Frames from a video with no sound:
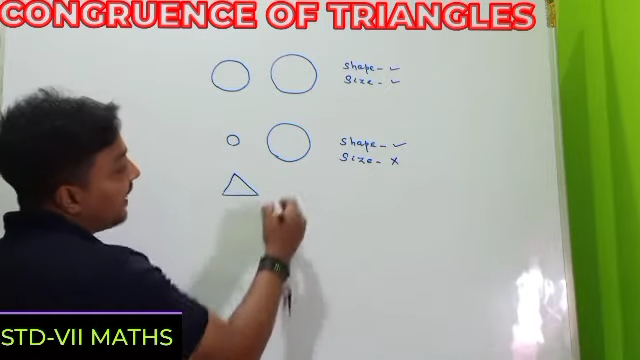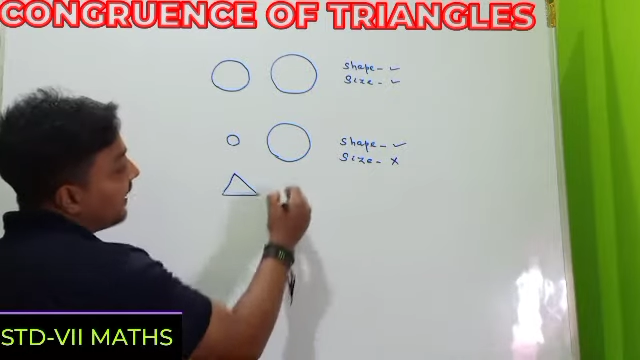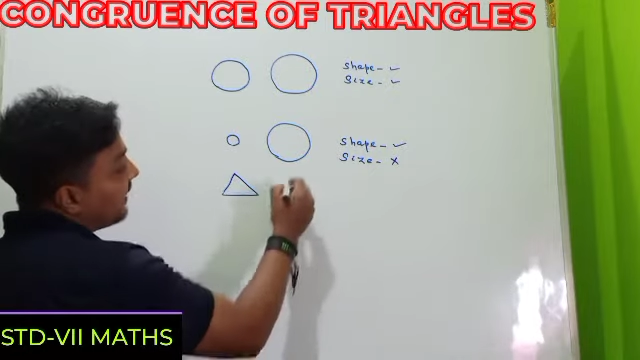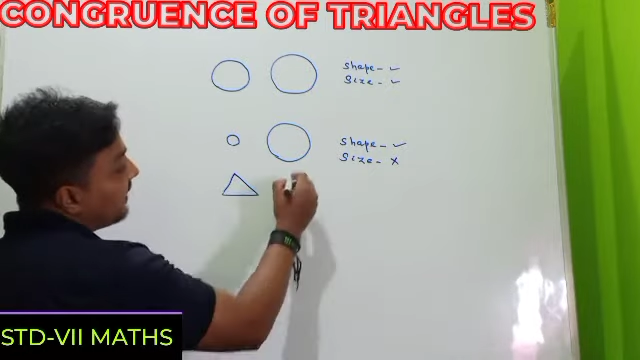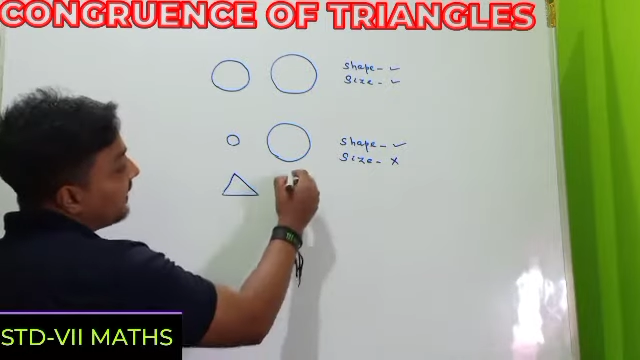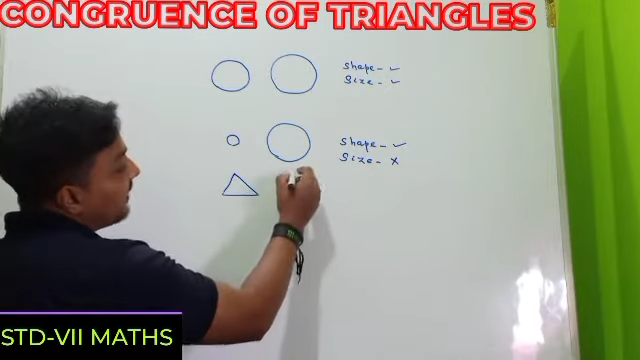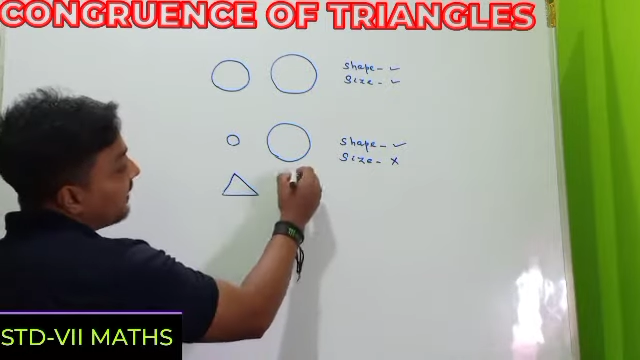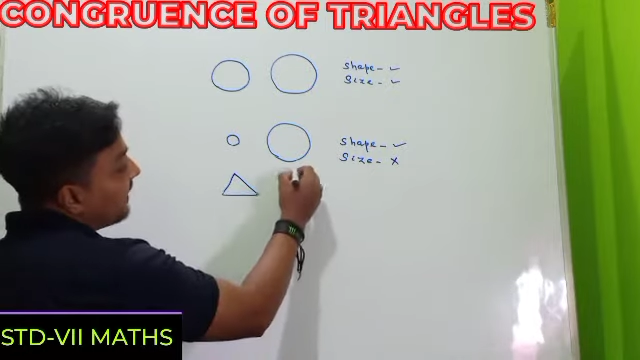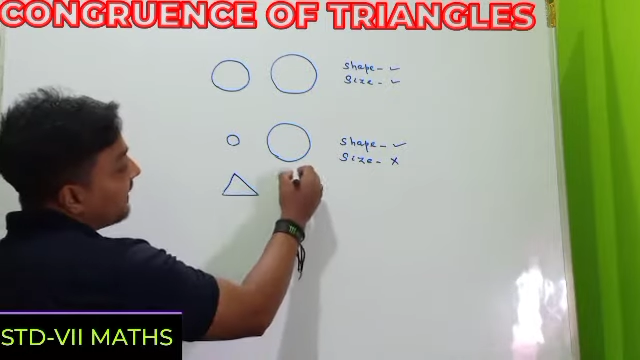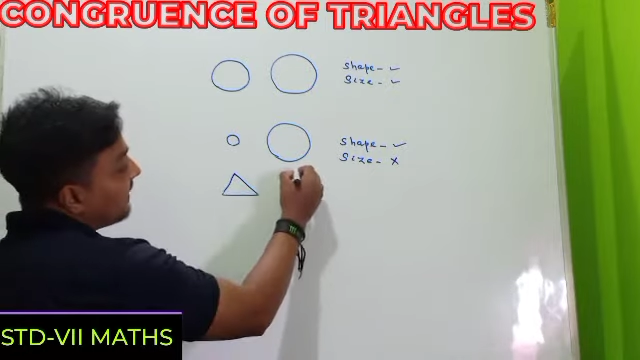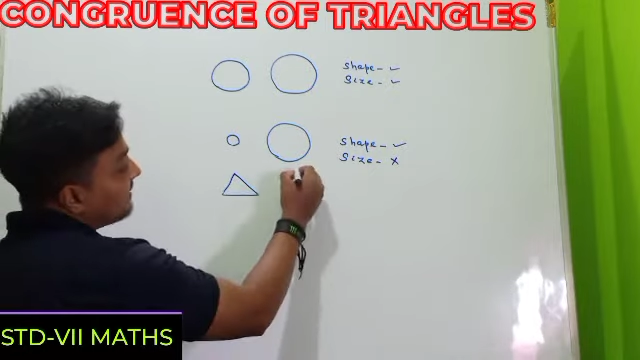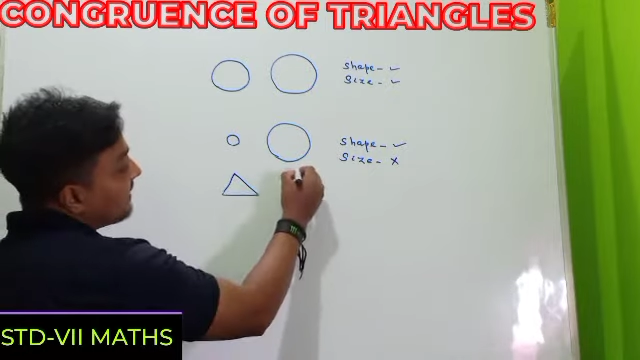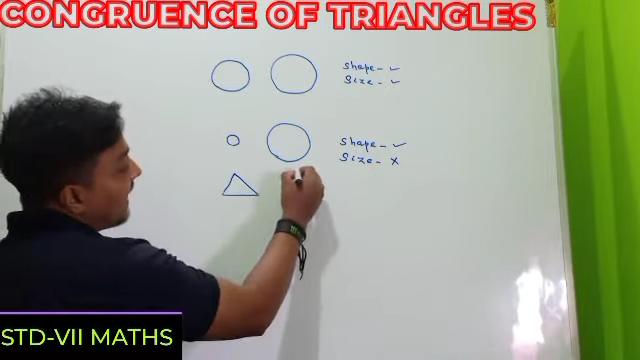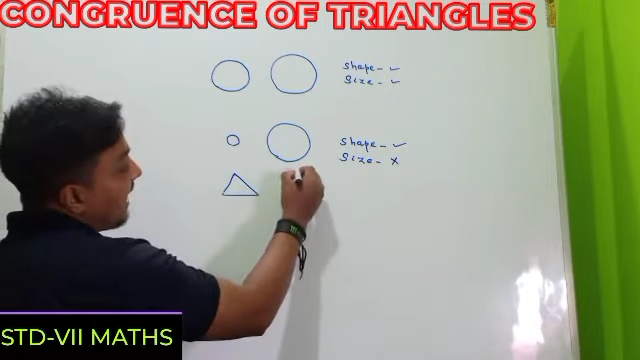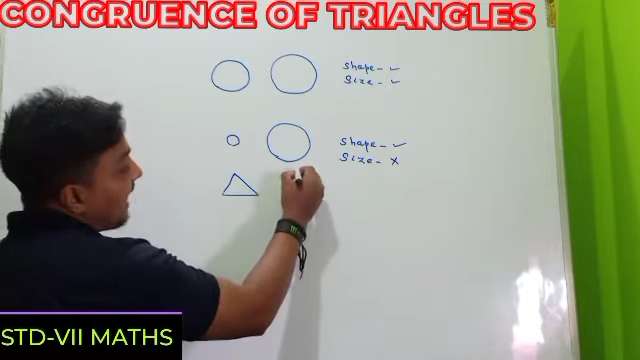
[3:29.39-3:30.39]
Here it
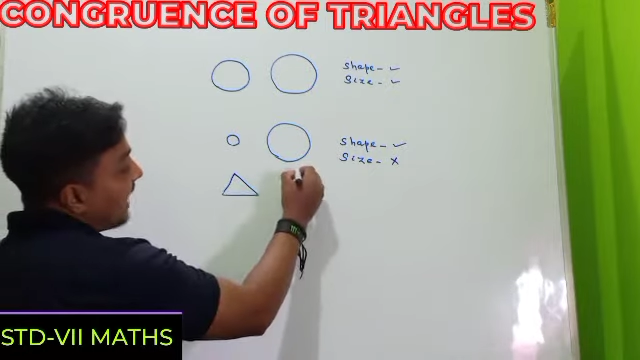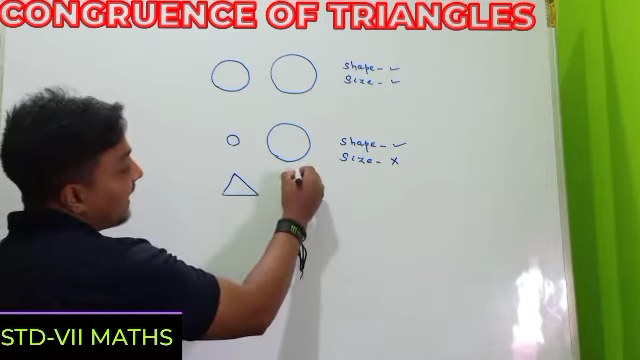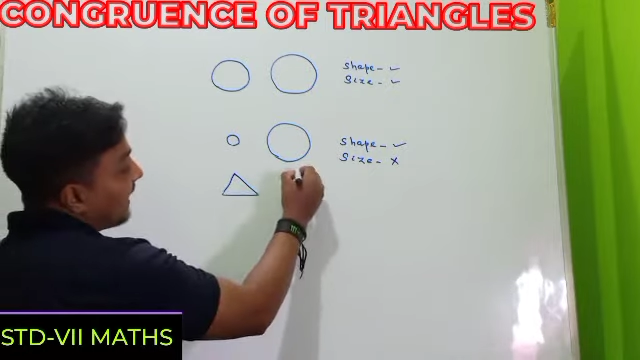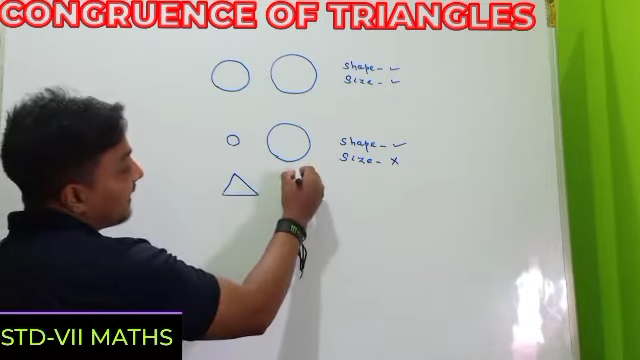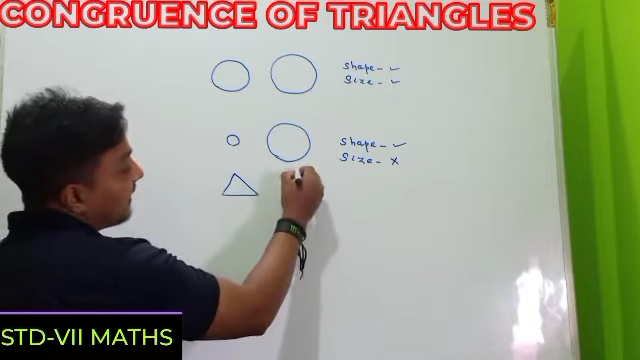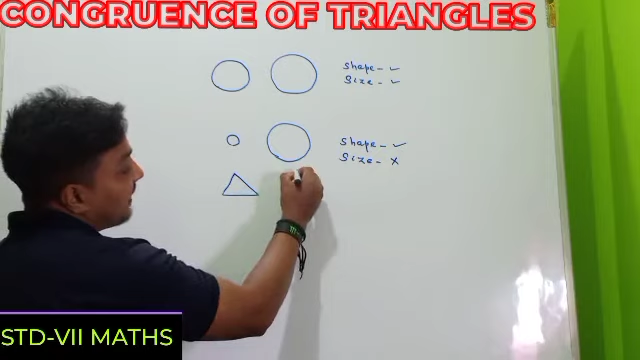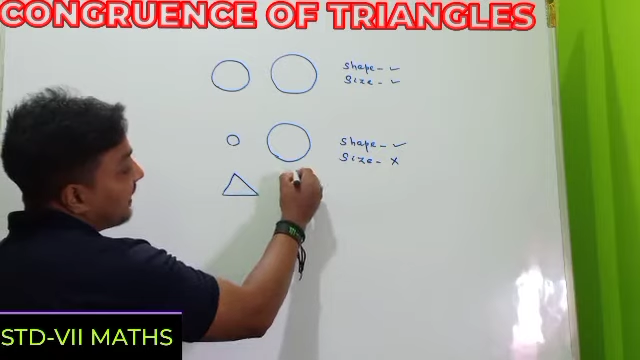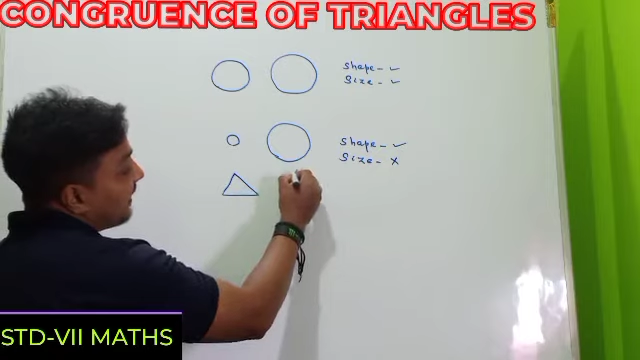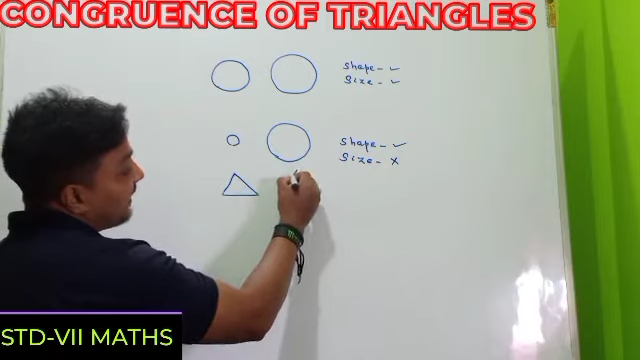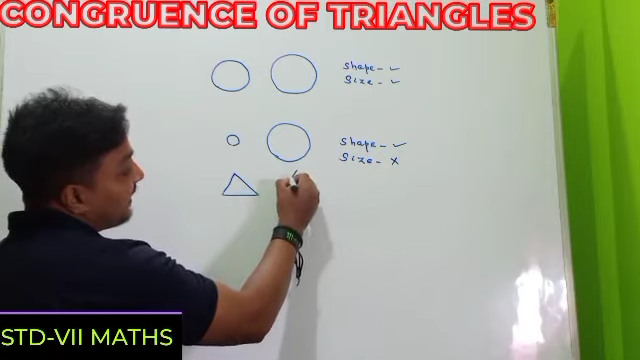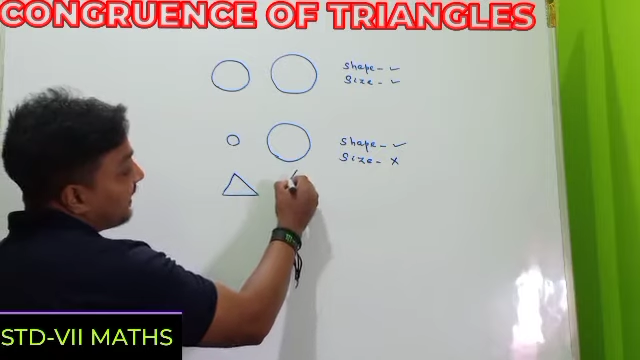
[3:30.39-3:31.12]
is another